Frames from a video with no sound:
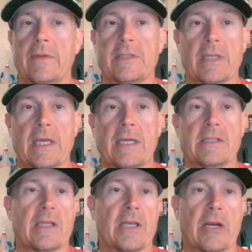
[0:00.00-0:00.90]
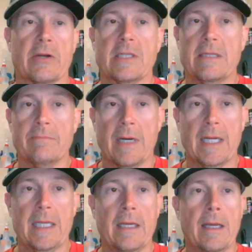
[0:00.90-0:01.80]
things and the guaranteed
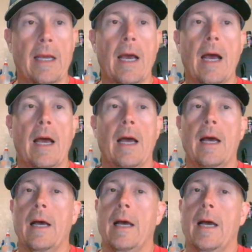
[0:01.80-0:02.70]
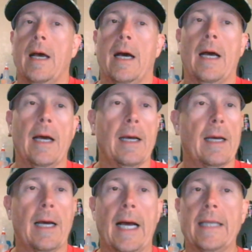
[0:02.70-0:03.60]
money,
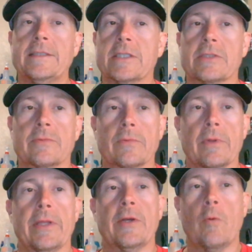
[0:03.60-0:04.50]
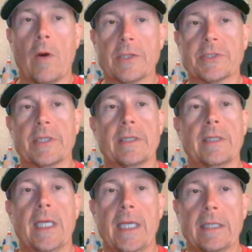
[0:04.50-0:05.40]
I just really
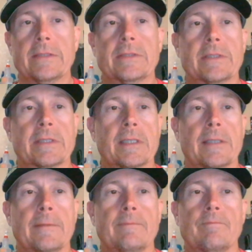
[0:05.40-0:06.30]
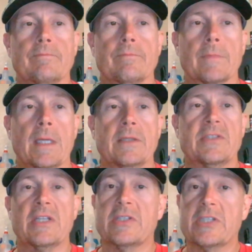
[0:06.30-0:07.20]
question his
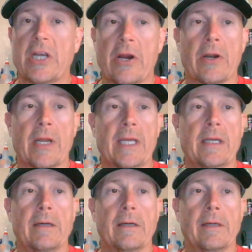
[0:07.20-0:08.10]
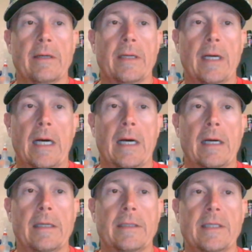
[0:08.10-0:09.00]
sincerity,
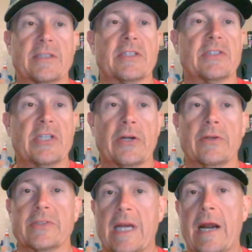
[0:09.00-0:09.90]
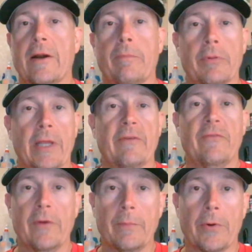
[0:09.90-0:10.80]
his sincere desire to play
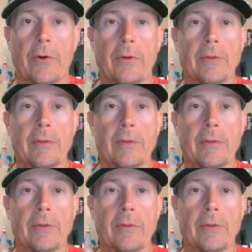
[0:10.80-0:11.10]
football,